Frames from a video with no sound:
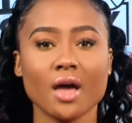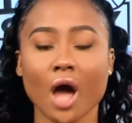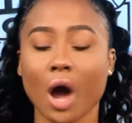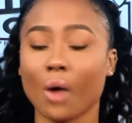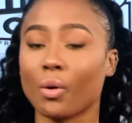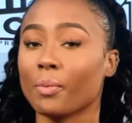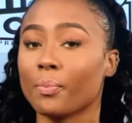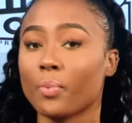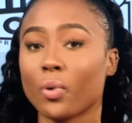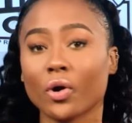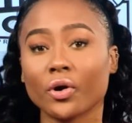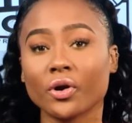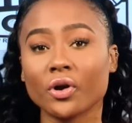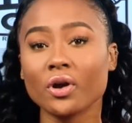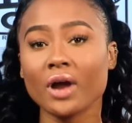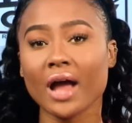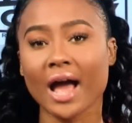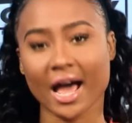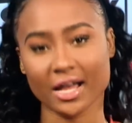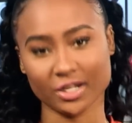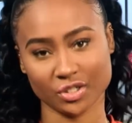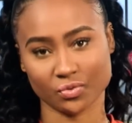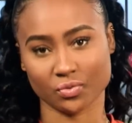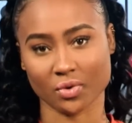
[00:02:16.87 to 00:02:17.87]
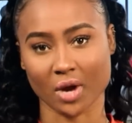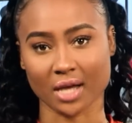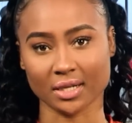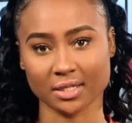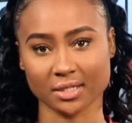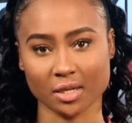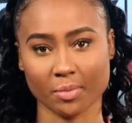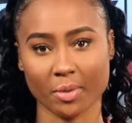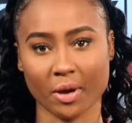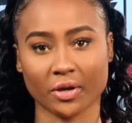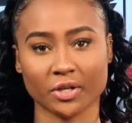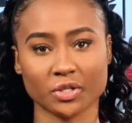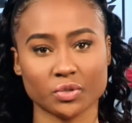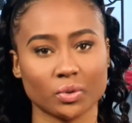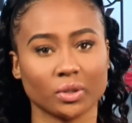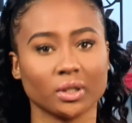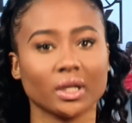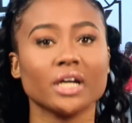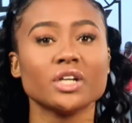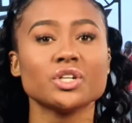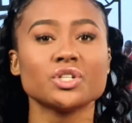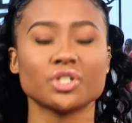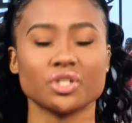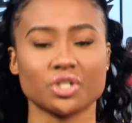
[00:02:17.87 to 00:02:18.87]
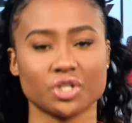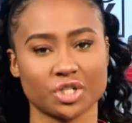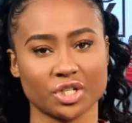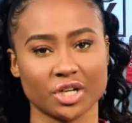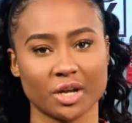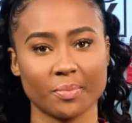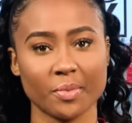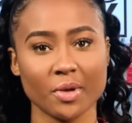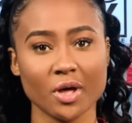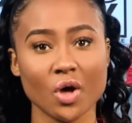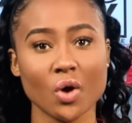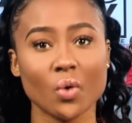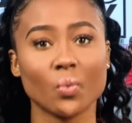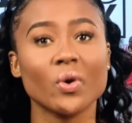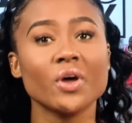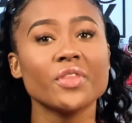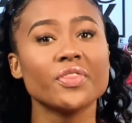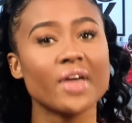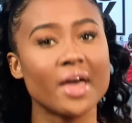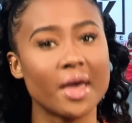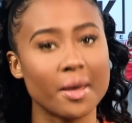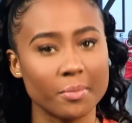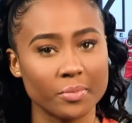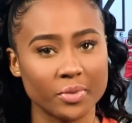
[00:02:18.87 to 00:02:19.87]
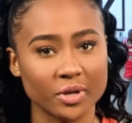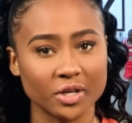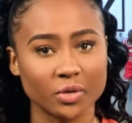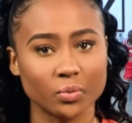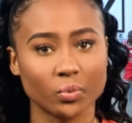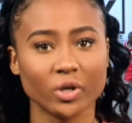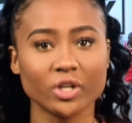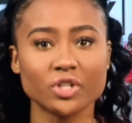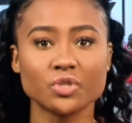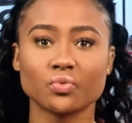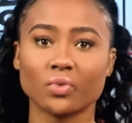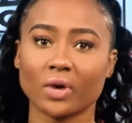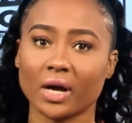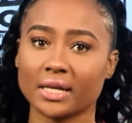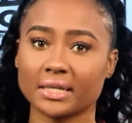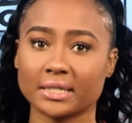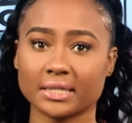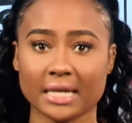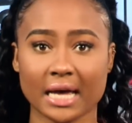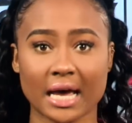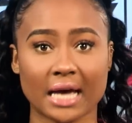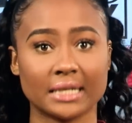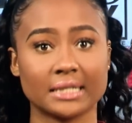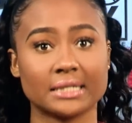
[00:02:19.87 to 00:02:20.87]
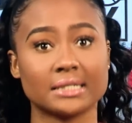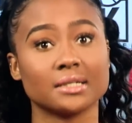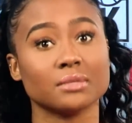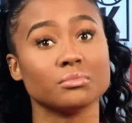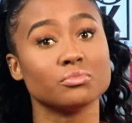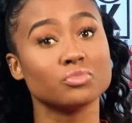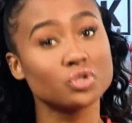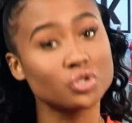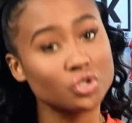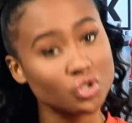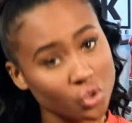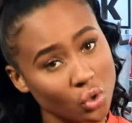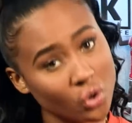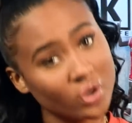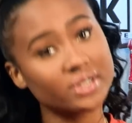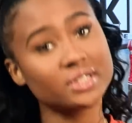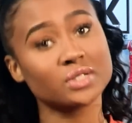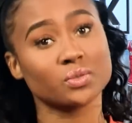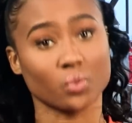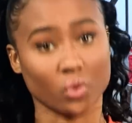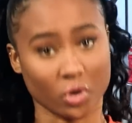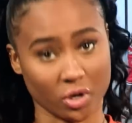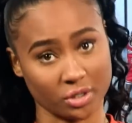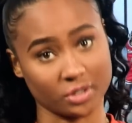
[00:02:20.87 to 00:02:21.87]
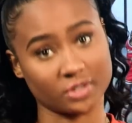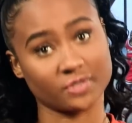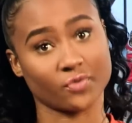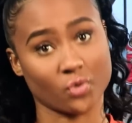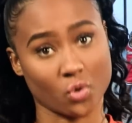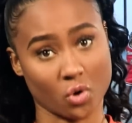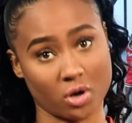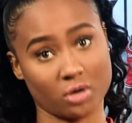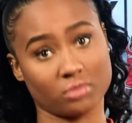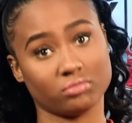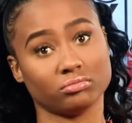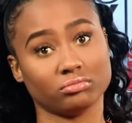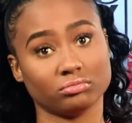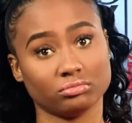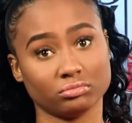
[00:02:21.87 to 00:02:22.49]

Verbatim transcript: a reporter asked Russ about his relationship with Embiid, which Russ had some choice words for.